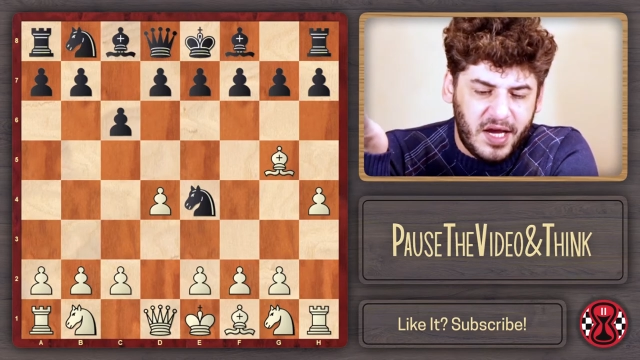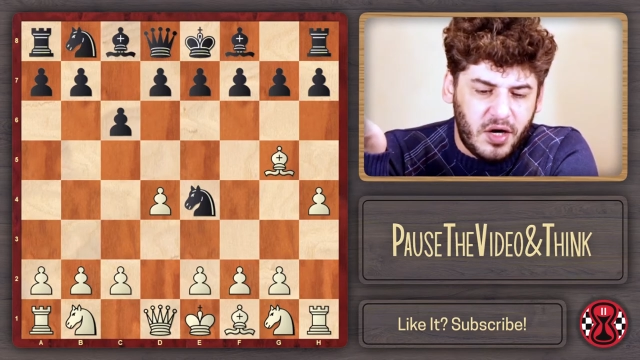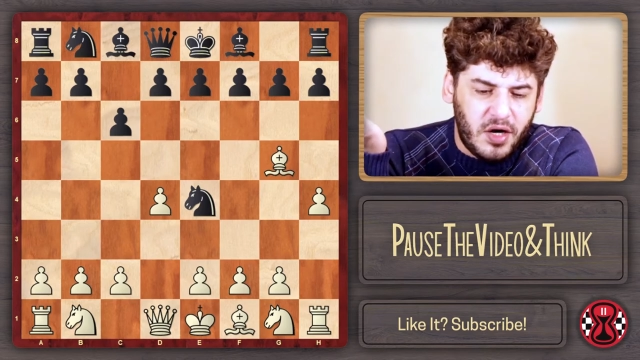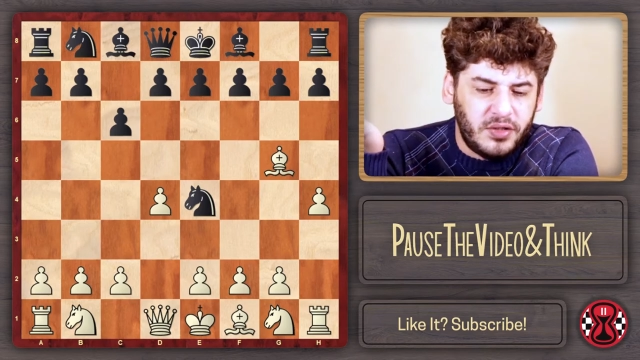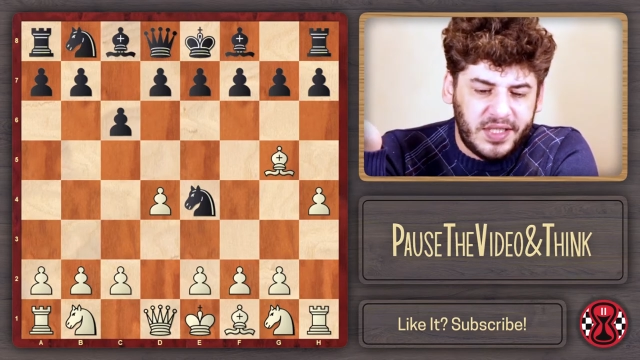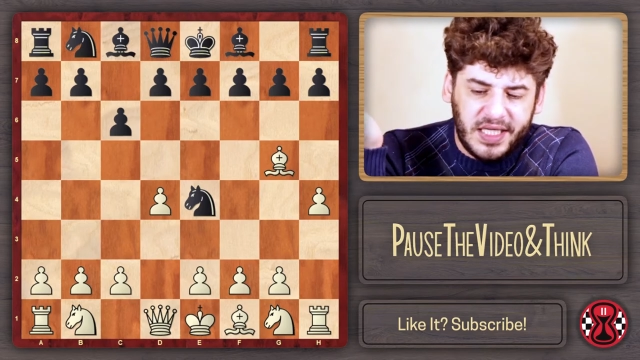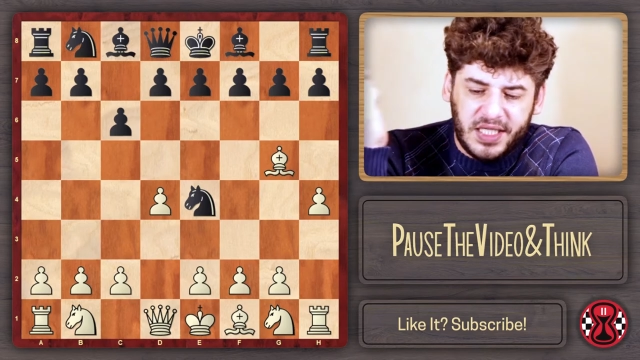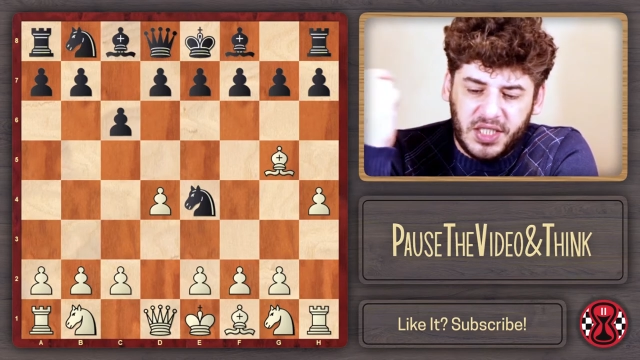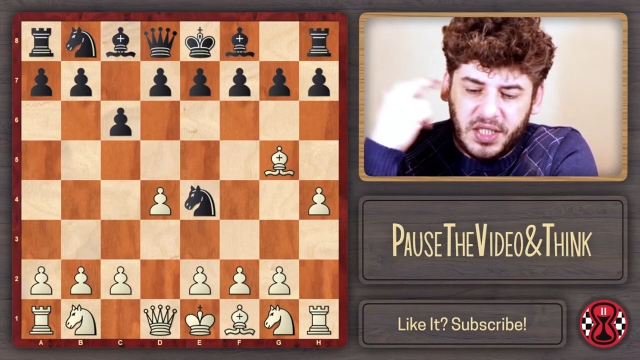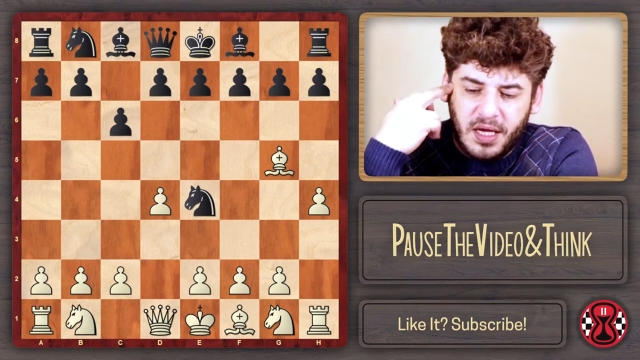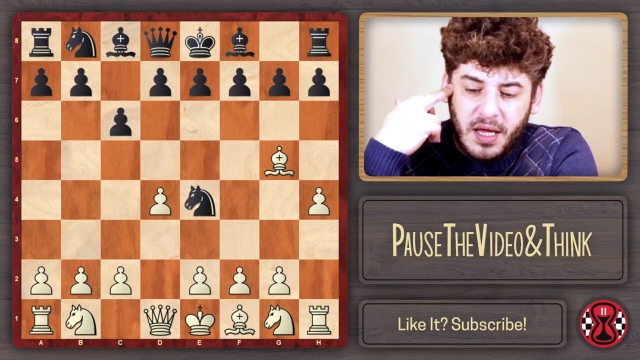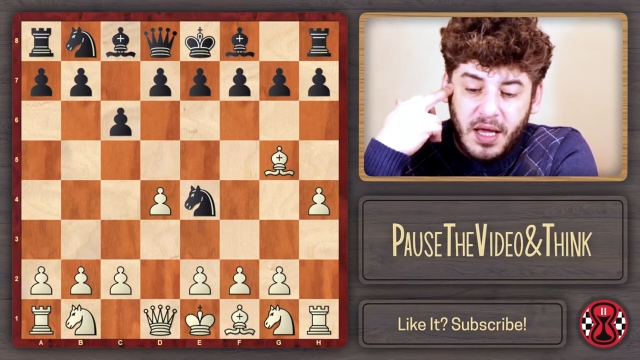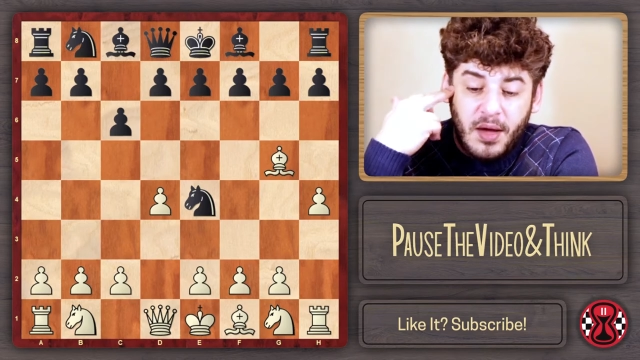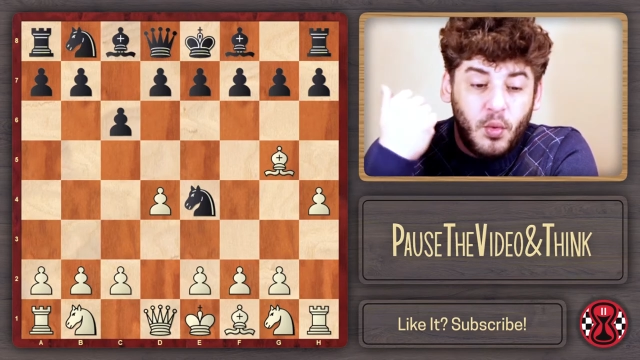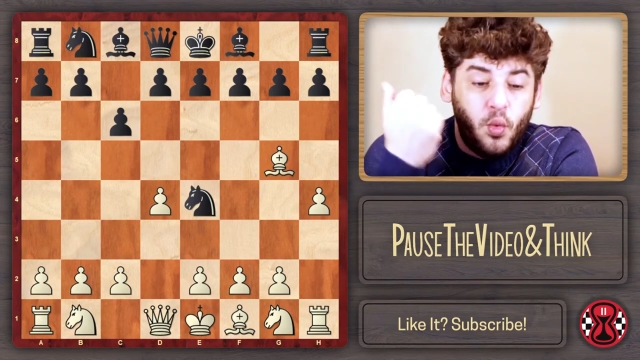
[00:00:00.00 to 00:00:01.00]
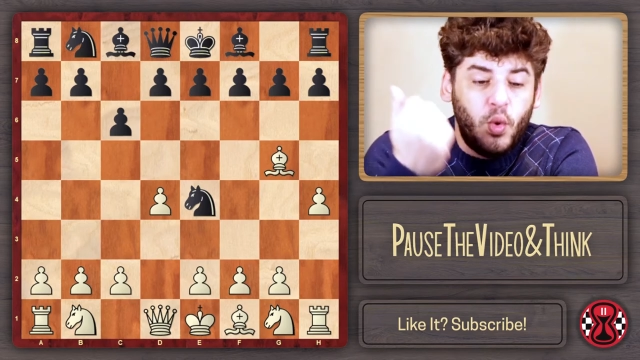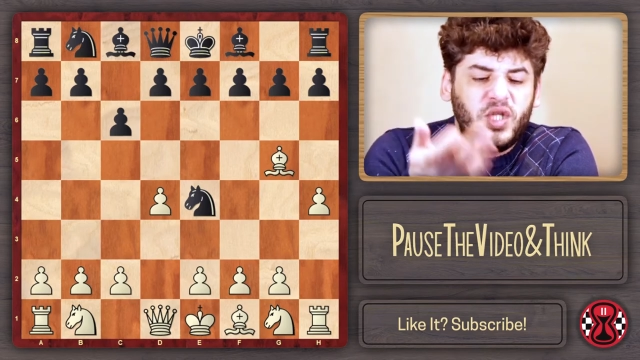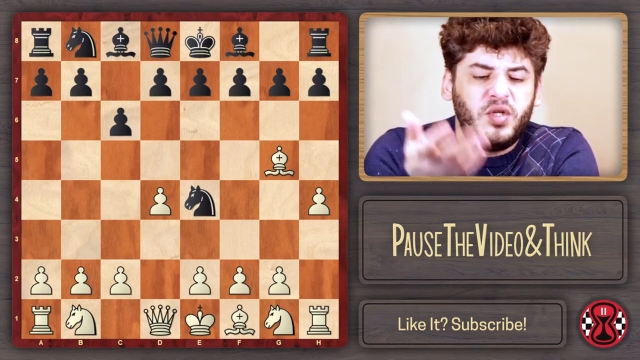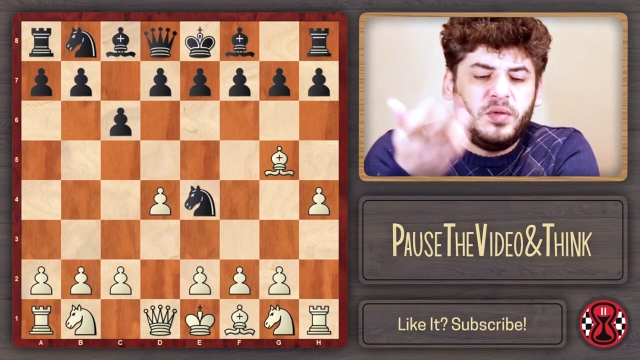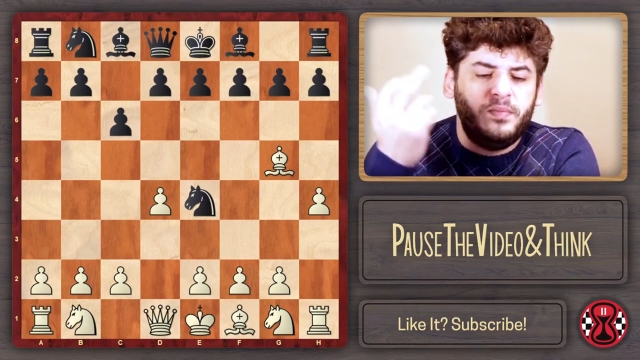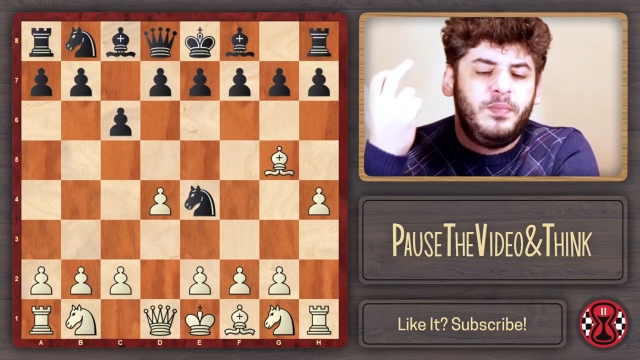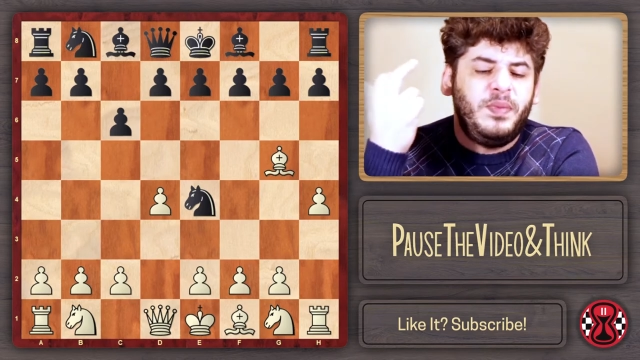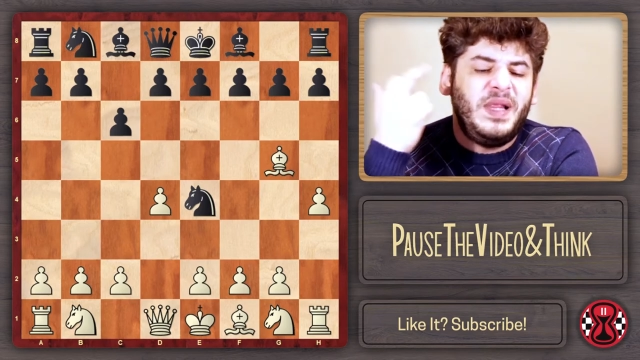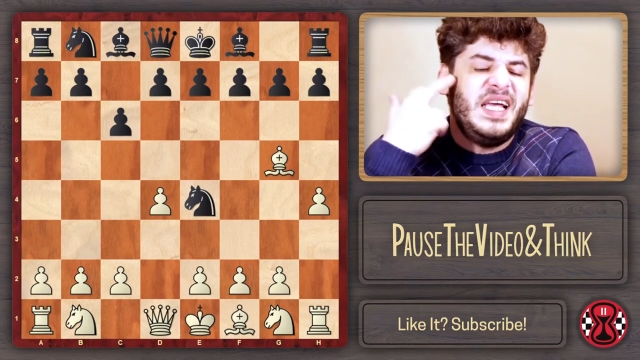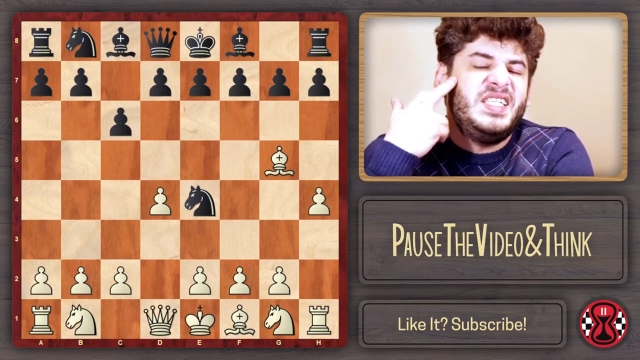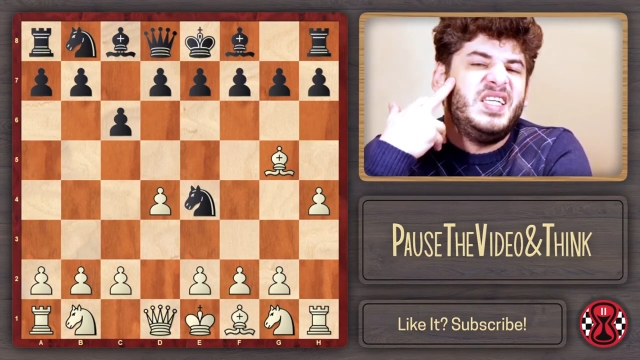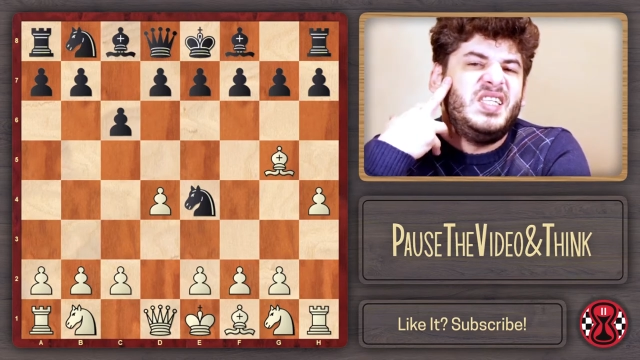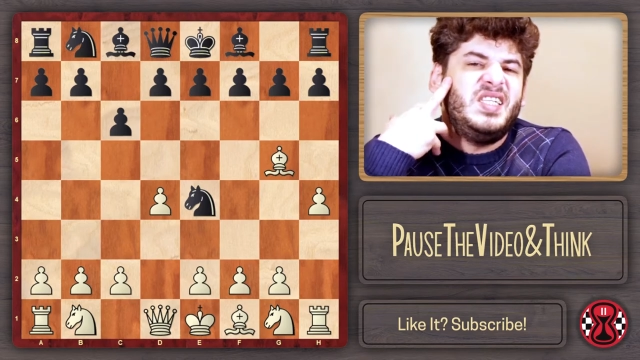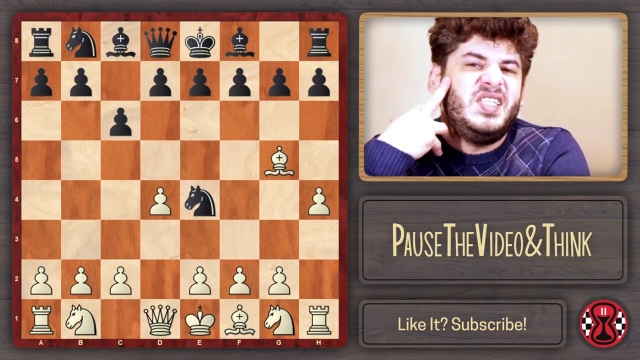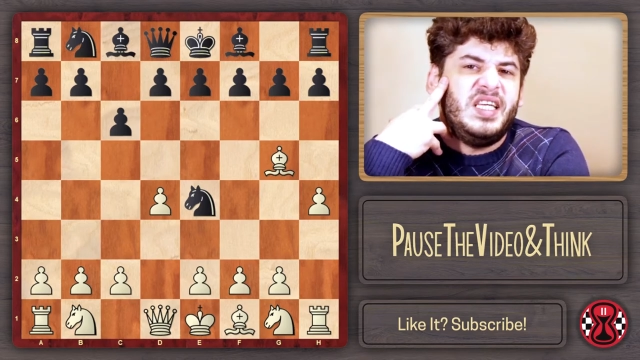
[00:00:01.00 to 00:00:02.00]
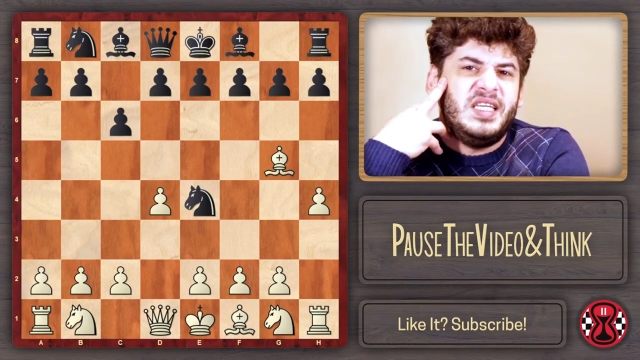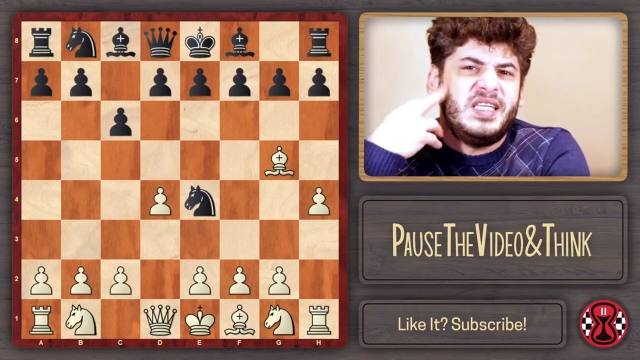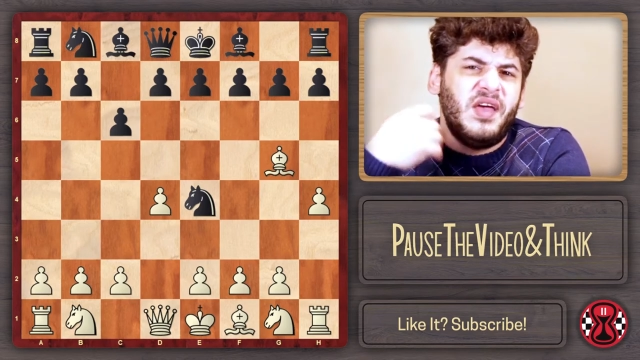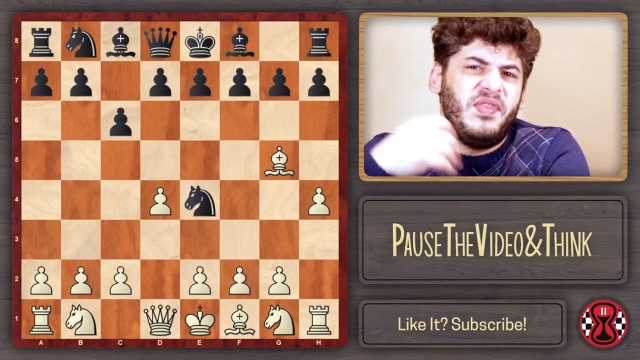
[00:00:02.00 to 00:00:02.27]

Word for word: Kozic, which plays c6.